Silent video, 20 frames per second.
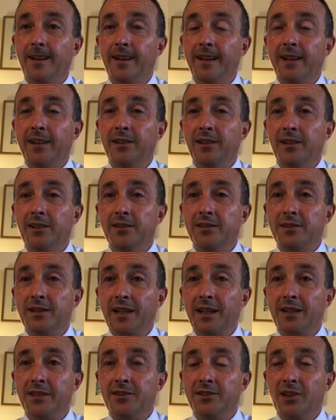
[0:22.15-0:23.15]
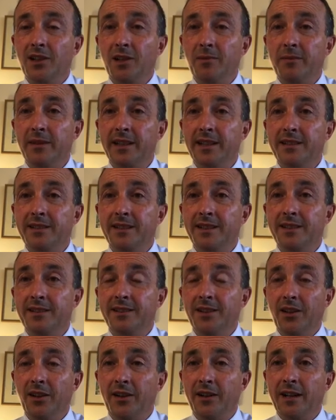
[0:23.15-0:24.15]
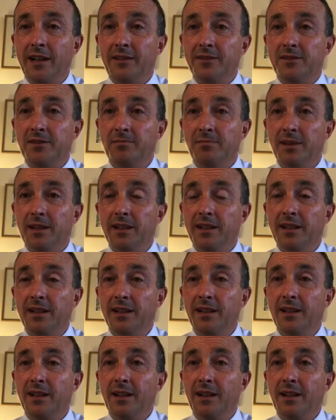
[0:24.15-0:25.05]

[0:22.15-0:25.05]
England and Germany did turn out to be